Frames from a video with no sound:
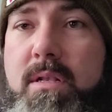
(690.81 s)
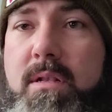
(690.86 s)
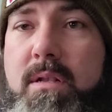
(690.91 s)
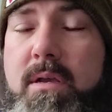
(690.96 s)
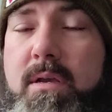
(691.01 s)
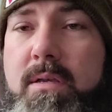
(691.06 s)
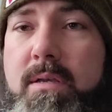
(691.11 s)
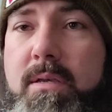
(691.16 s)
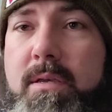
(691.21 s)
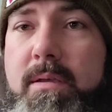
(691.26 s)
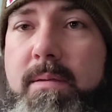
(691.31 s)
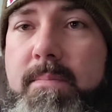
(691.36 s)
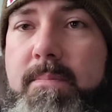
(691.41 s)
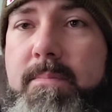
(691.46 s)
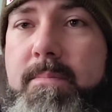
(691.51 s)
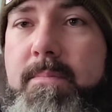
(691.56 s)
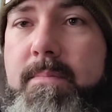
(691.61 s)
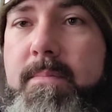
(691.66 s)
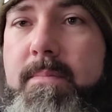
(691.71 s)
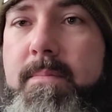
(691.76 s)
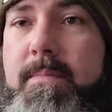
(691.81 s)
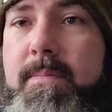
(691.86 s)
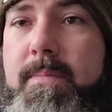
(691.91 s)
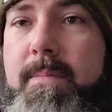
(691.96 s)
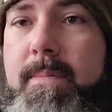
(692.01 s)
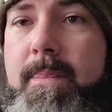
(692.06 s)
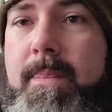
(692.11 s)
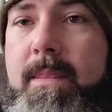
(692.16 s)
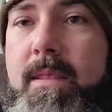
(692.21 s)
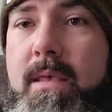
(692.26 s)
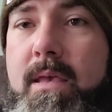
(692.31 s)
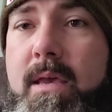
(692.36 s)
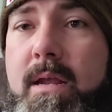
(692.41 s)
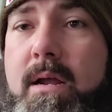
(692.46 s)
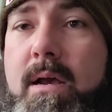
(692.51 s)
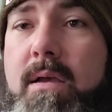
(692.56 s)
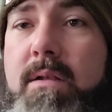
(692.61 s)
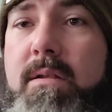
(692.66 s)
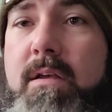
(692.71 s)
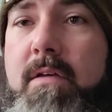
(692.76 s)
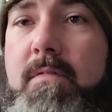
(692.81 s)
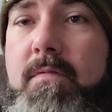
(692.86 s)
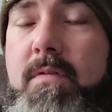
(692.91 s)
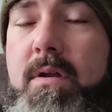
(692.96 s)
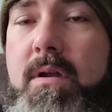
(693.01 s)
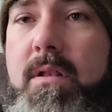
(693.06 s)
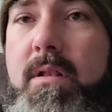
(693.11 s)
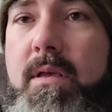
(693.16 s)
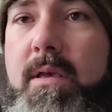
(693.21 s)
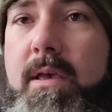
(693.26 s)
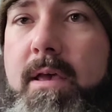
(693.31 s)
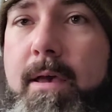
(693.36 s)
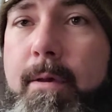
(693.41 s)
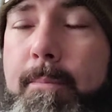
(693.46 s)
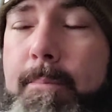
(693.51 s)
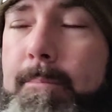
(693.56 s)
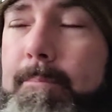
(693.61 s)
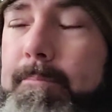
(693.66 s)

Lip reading: lucky, and I definitely am.